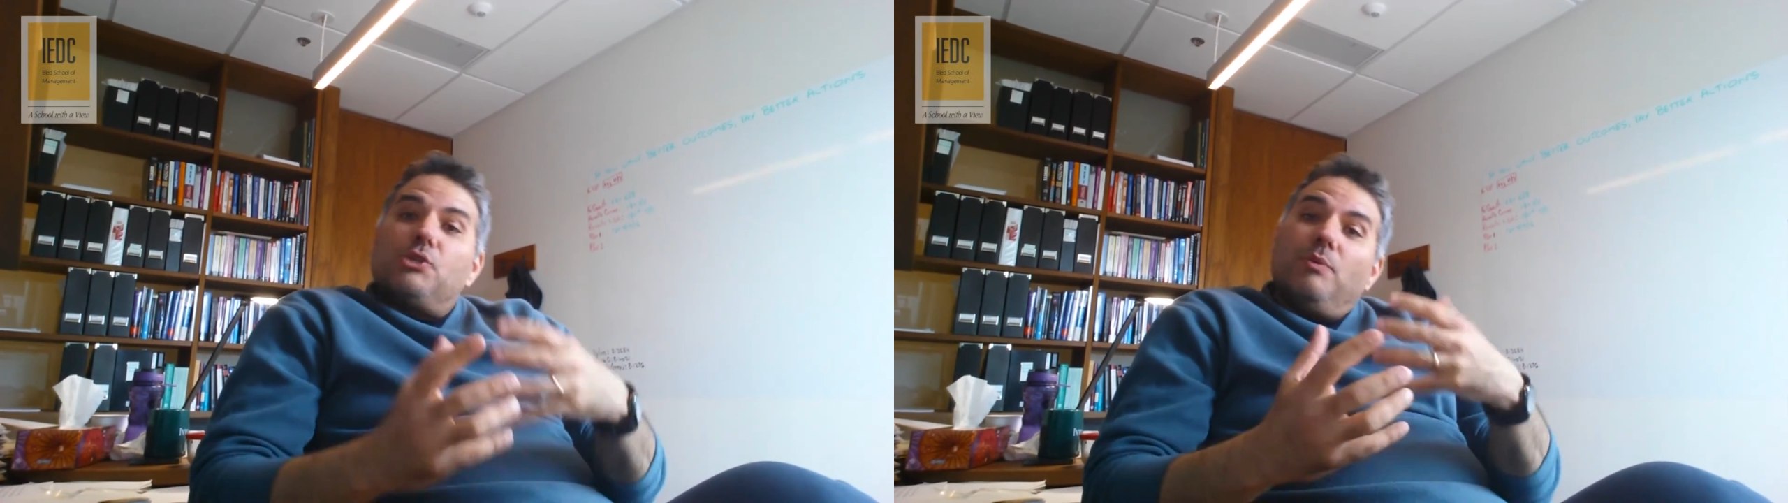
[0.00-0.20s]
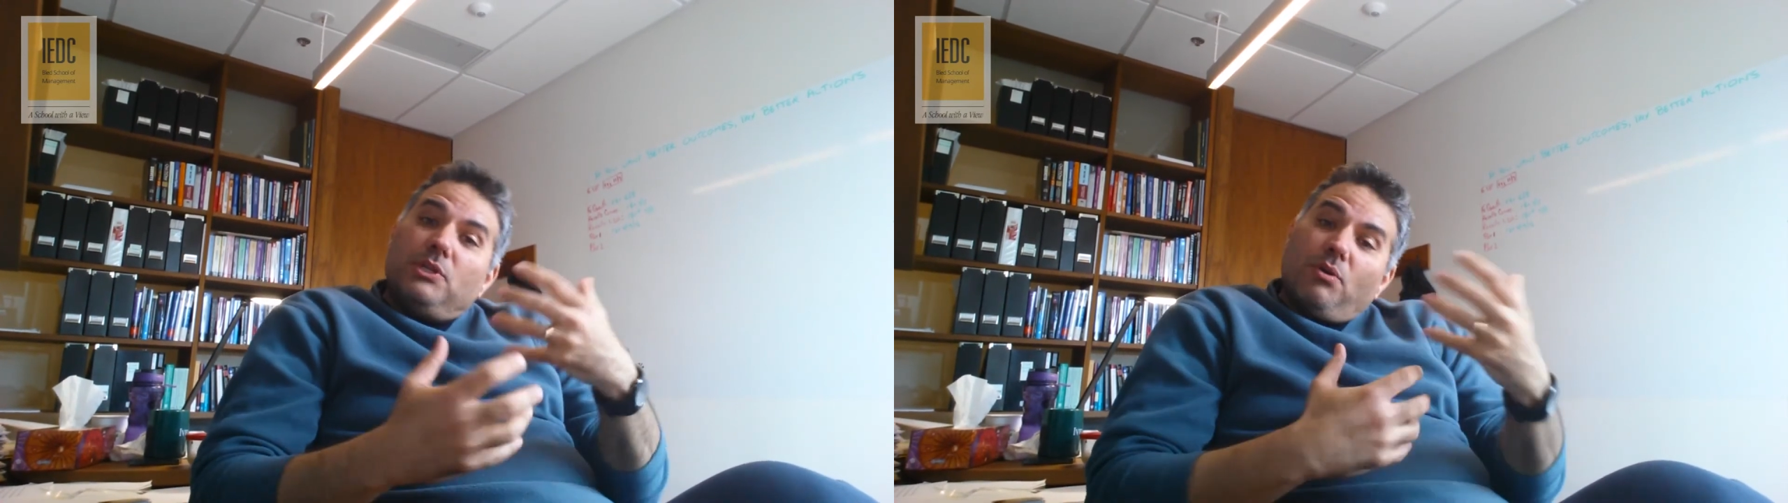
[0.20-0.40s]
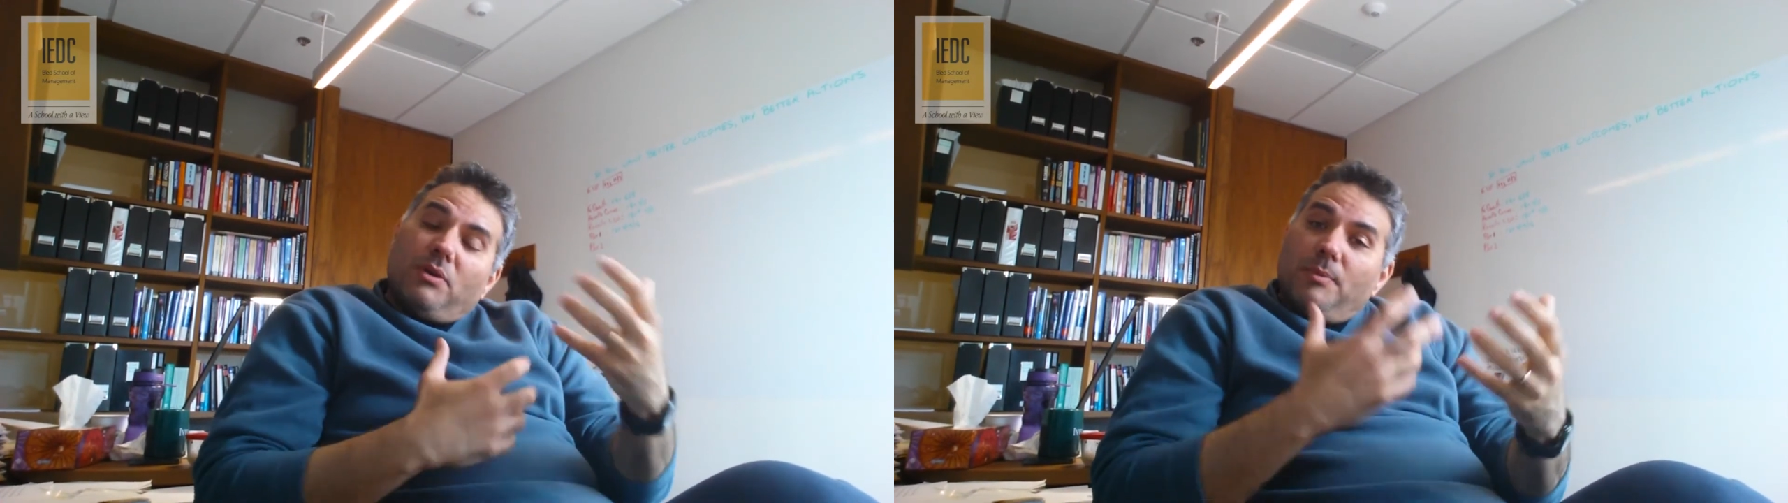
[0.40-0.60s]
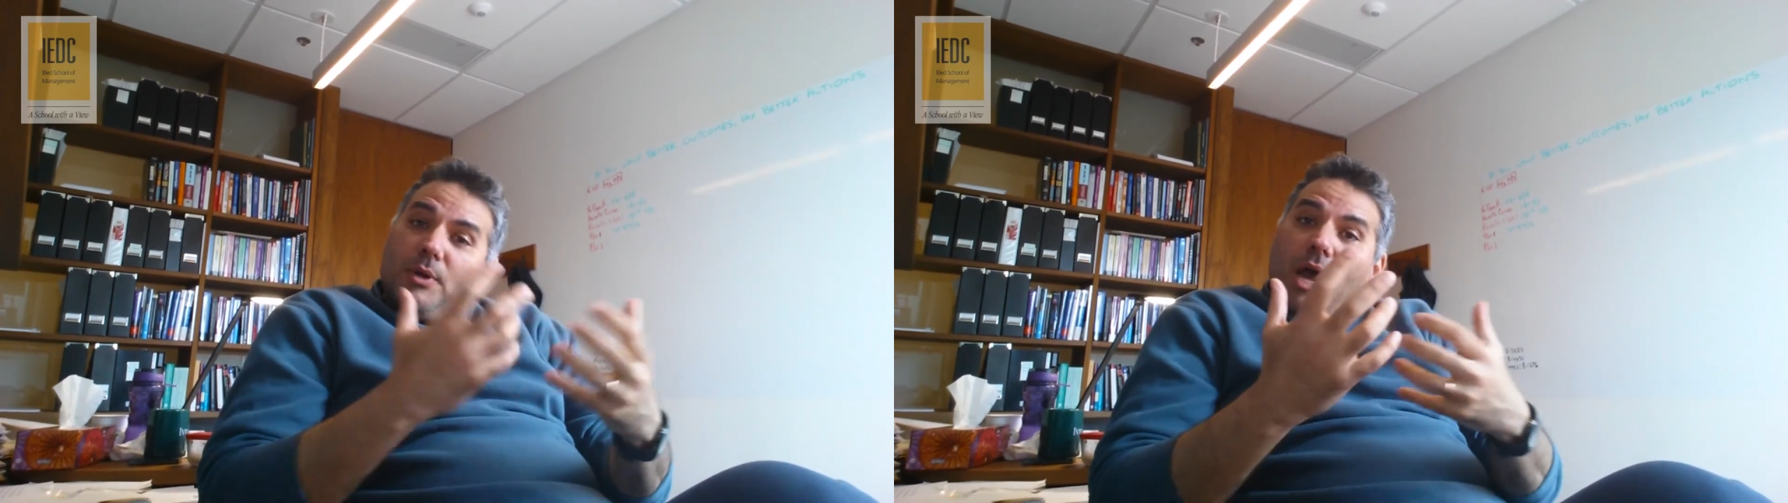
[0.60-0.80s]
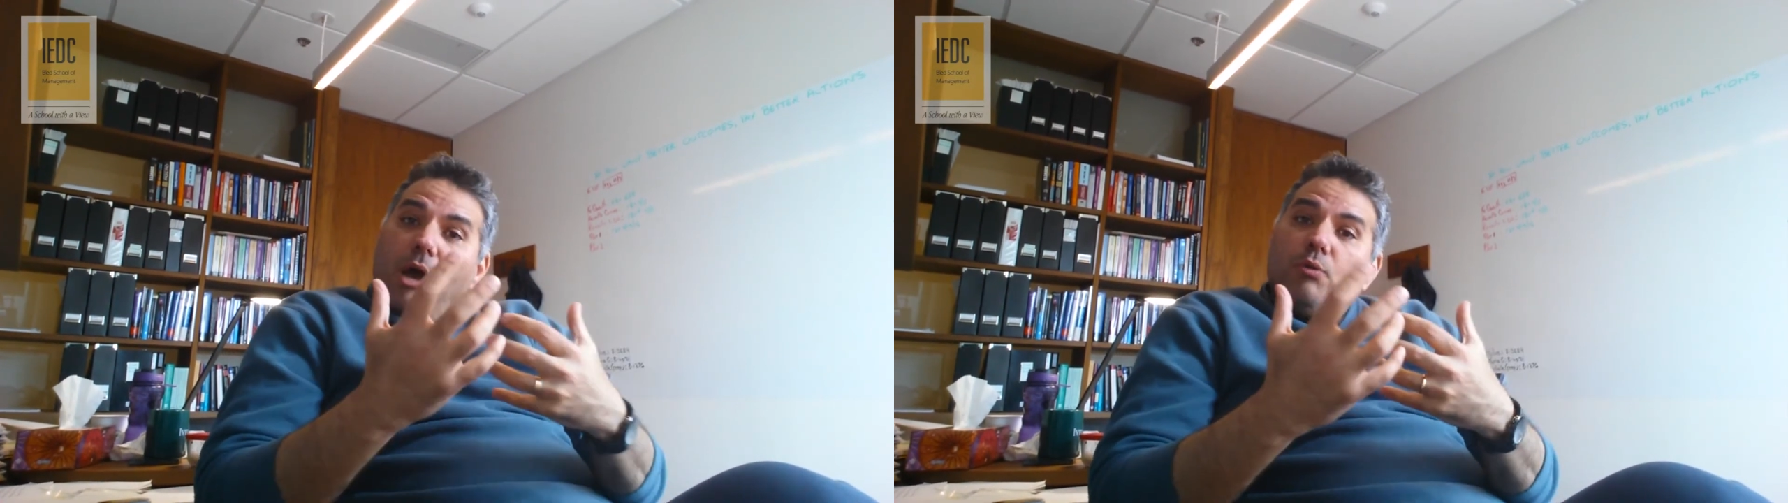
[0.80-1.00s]
So we'll talk
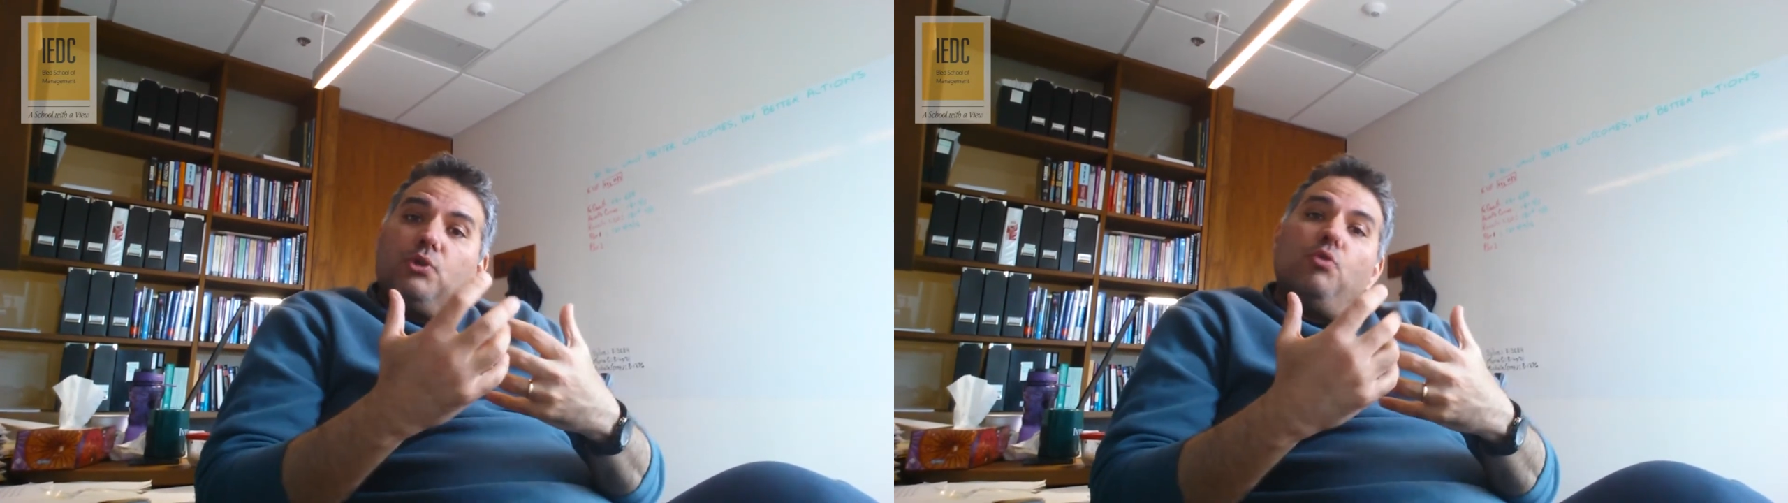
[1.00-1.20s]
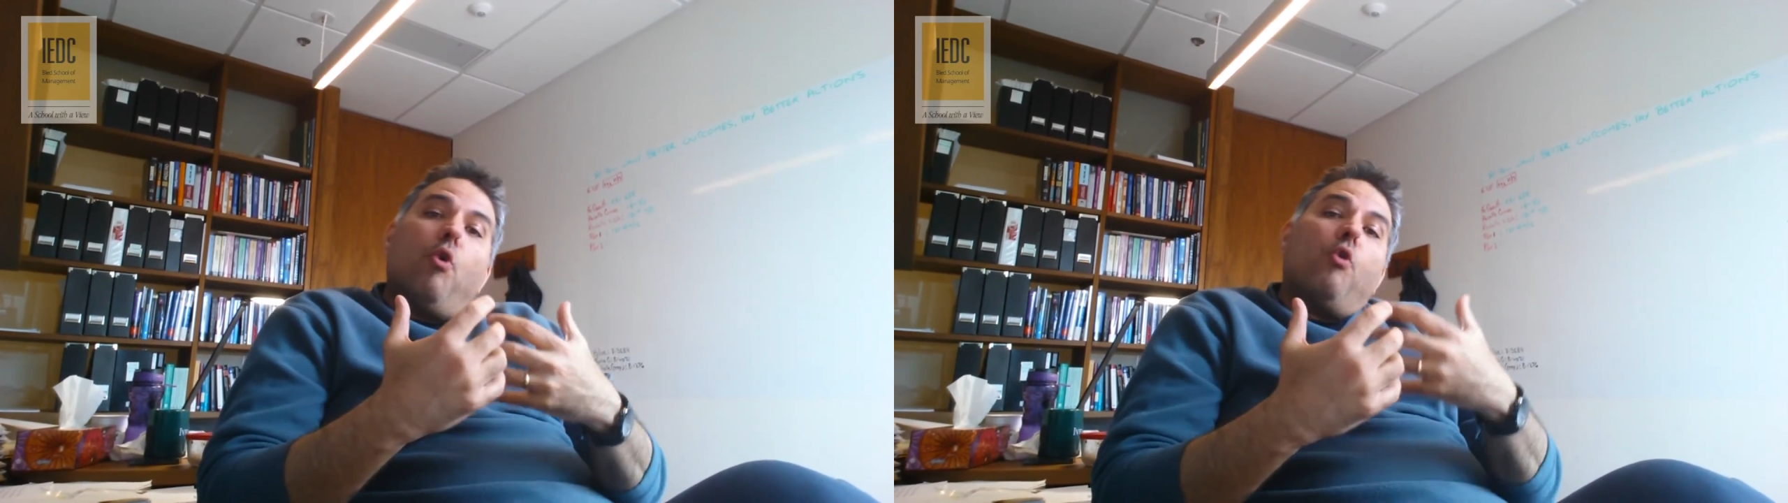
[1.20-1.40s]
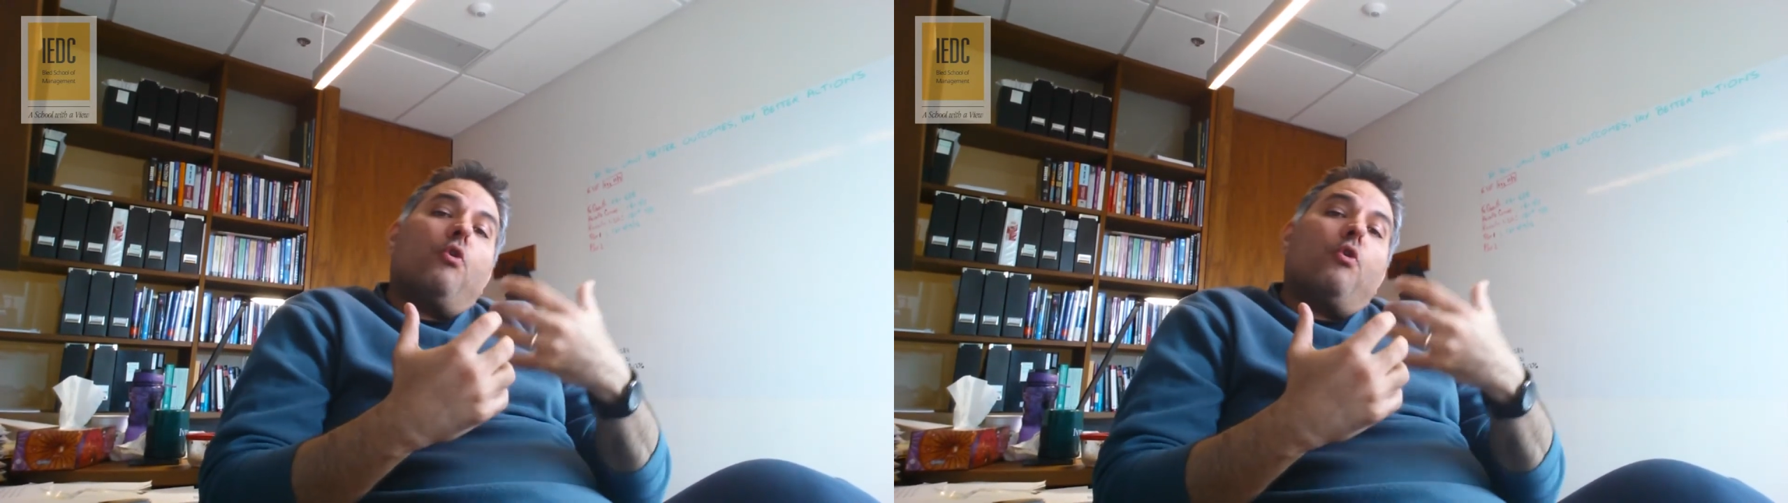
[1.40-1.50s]
about how to